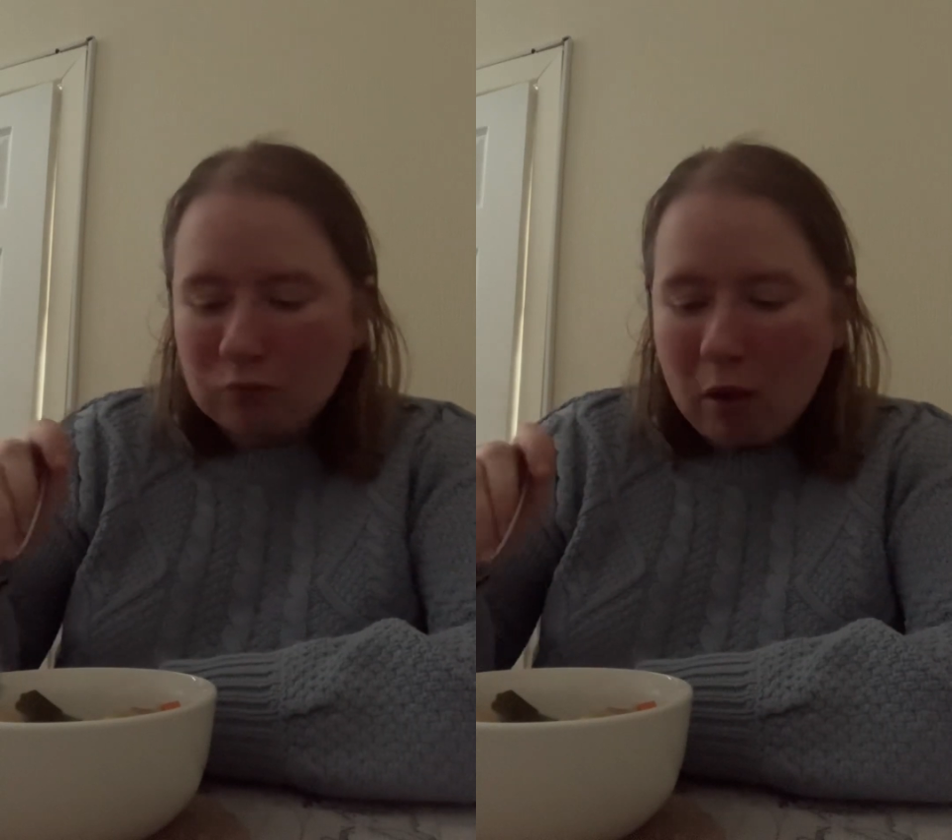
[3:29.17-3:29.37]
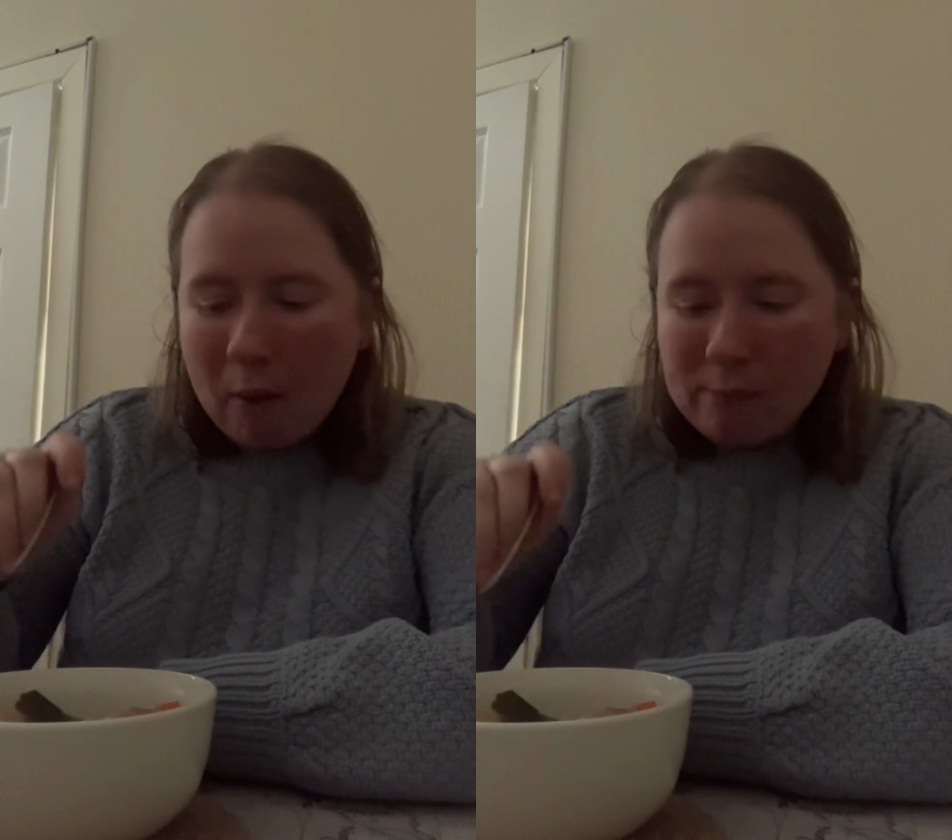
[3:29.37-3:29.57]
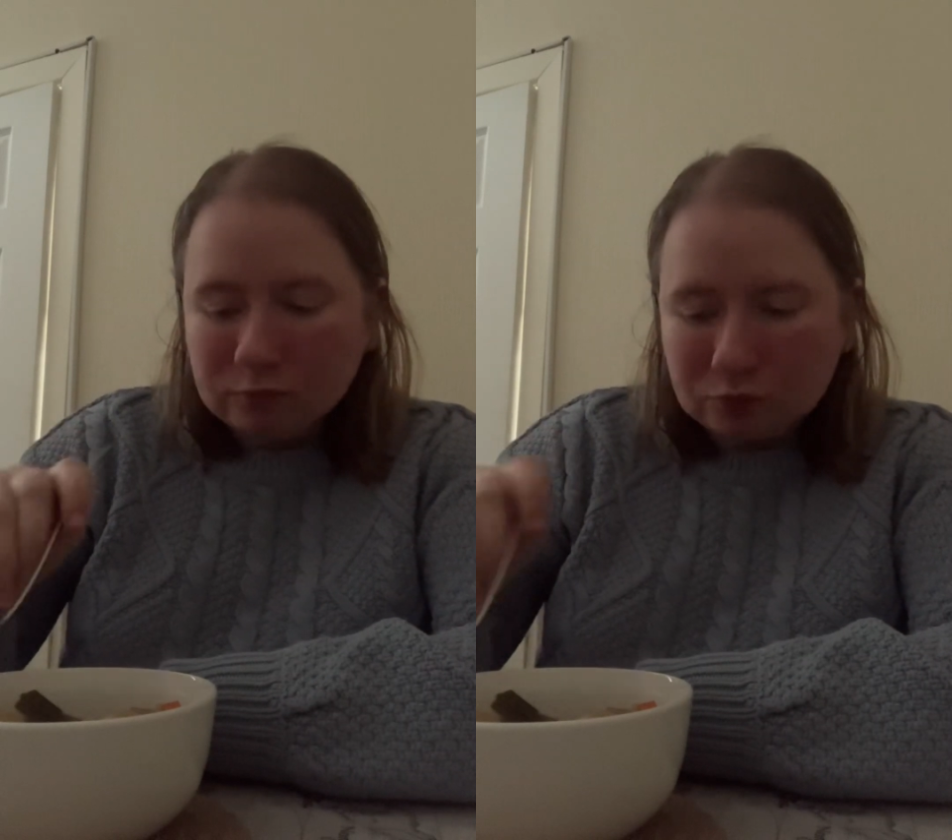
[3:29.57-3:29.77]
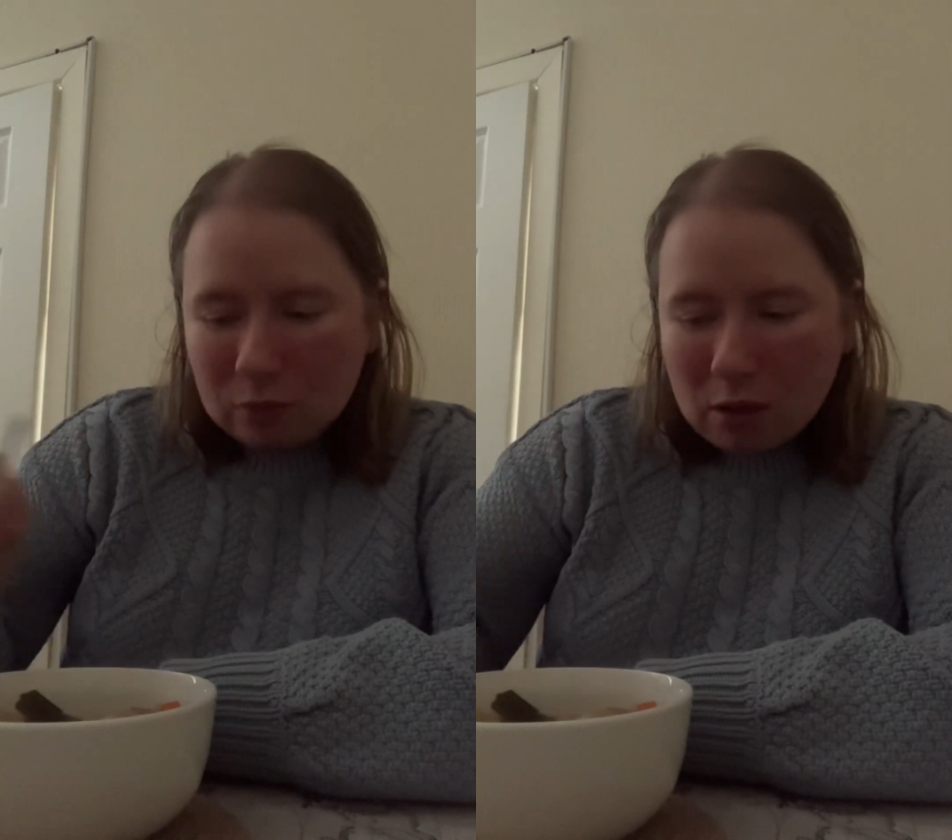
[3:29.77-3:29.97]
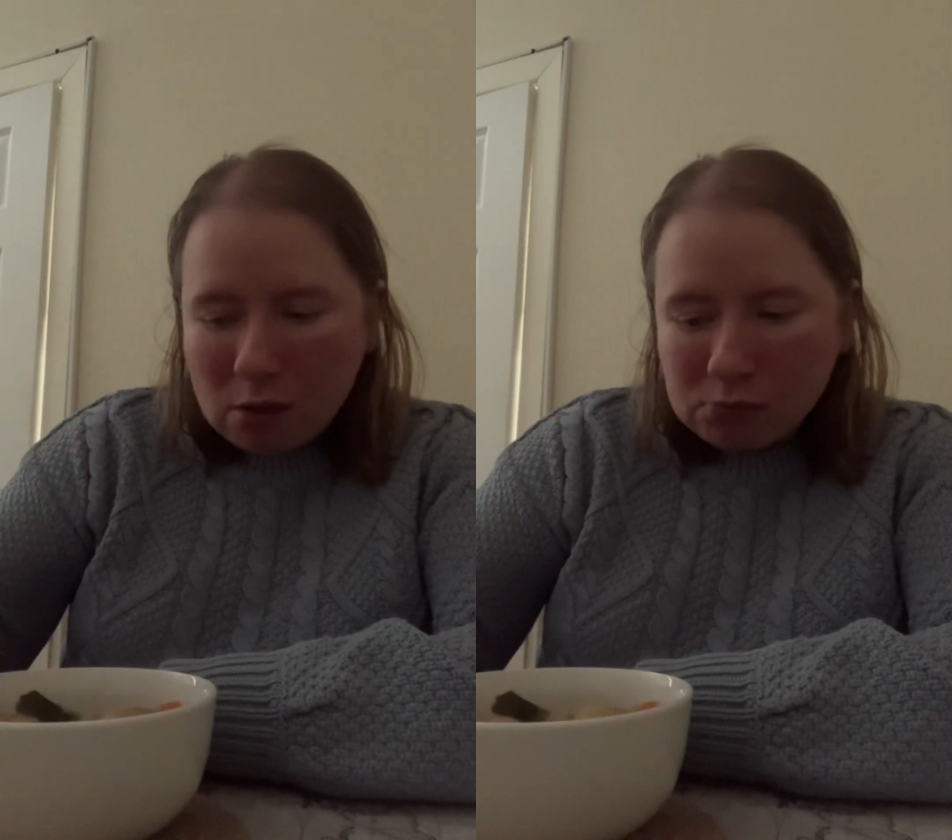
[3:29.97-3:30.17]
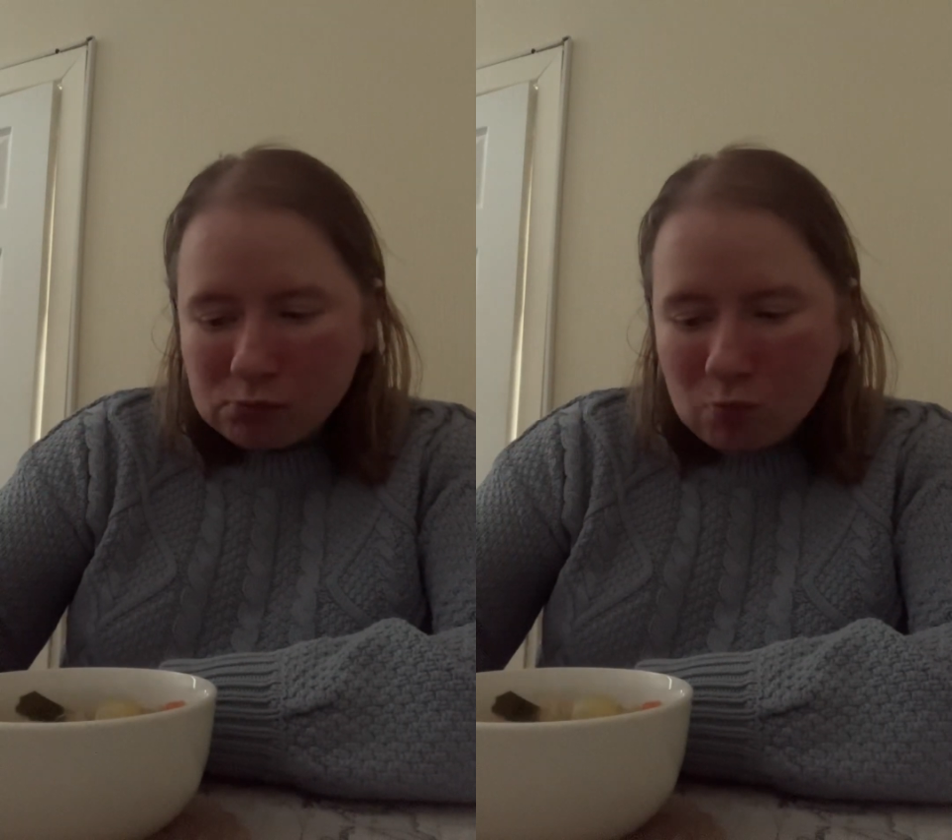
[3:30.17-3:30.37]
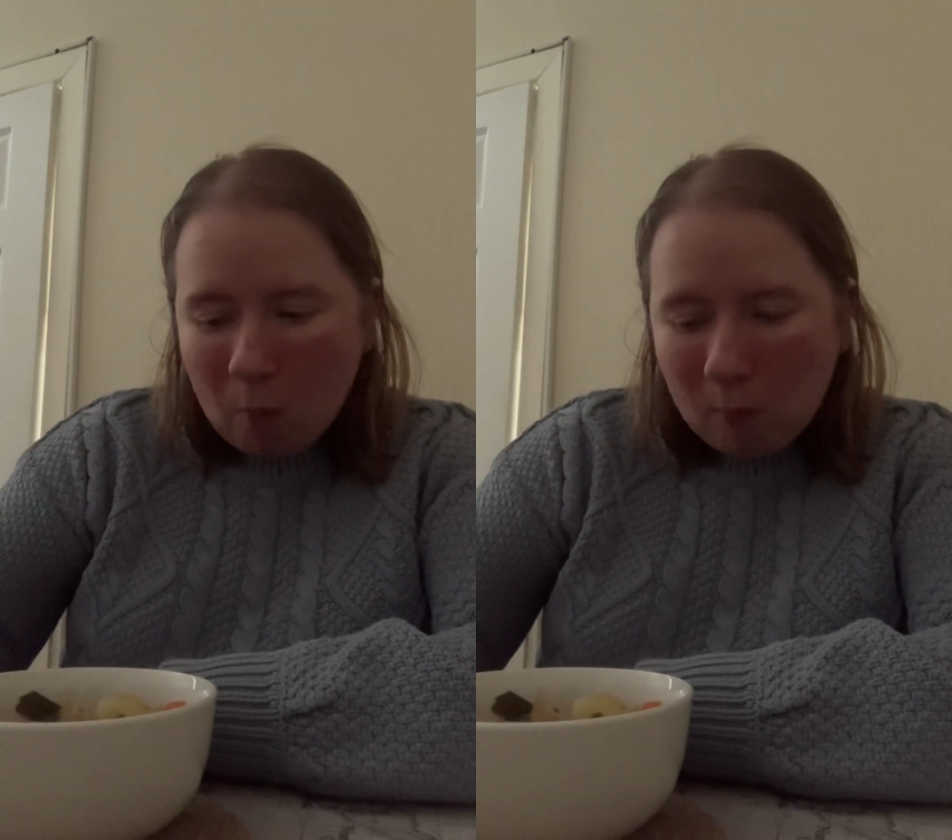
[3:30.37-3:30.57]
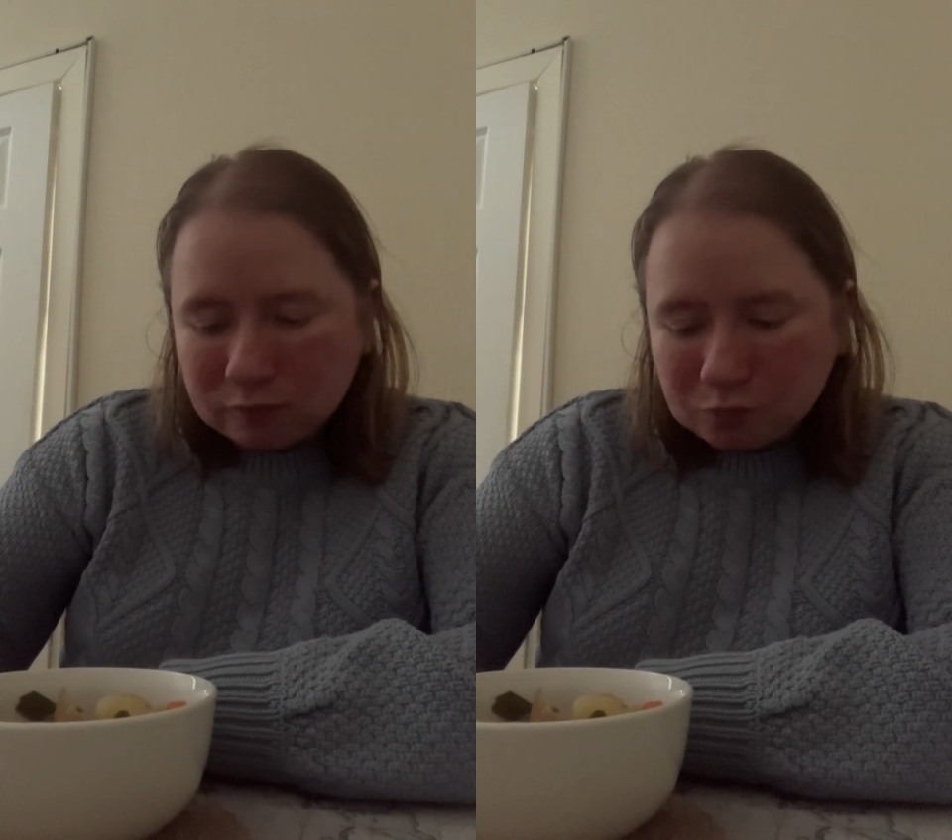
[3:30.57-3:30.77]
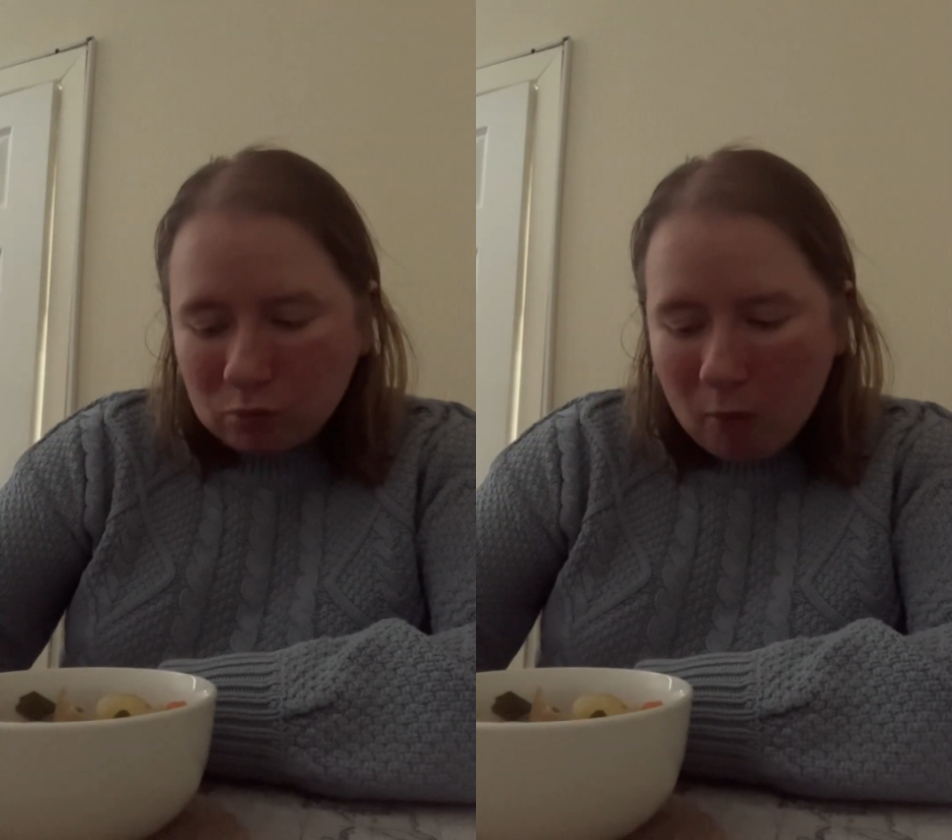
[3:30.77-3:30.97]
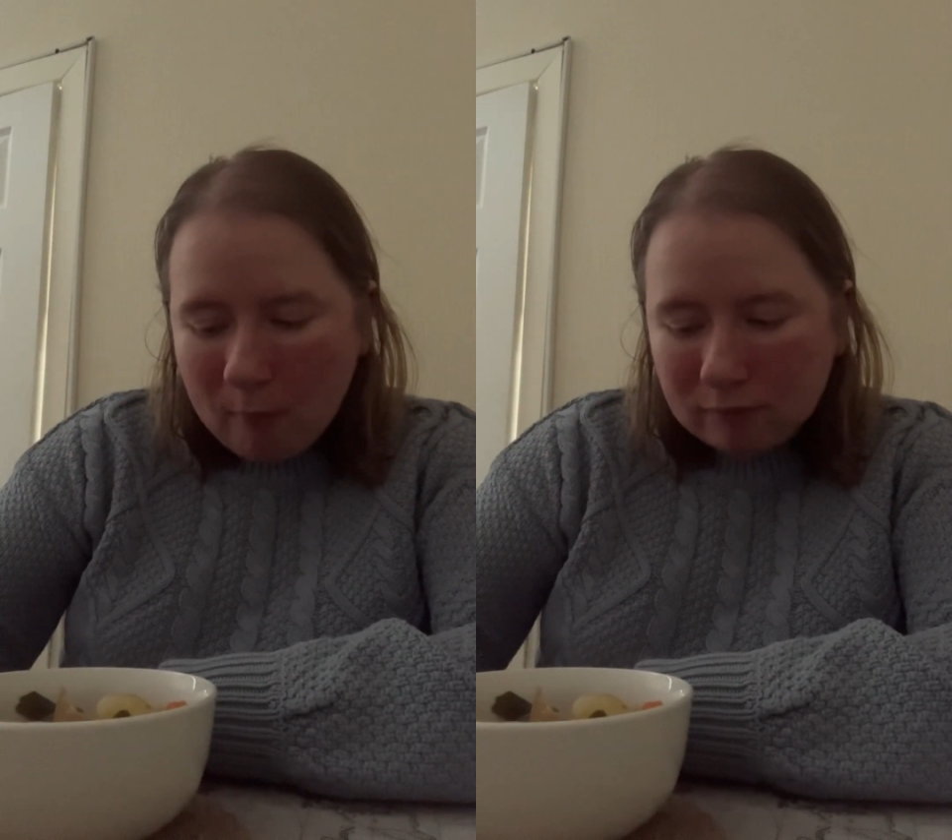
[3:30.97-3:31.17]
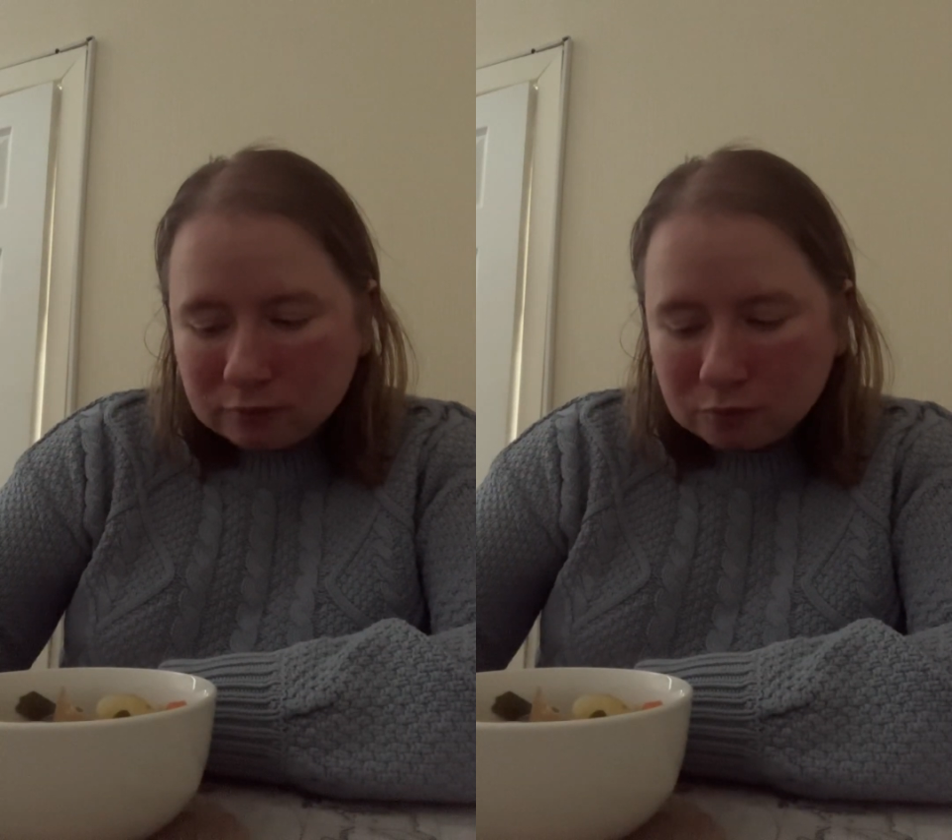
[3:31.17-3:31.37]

Frank and his stop fighting.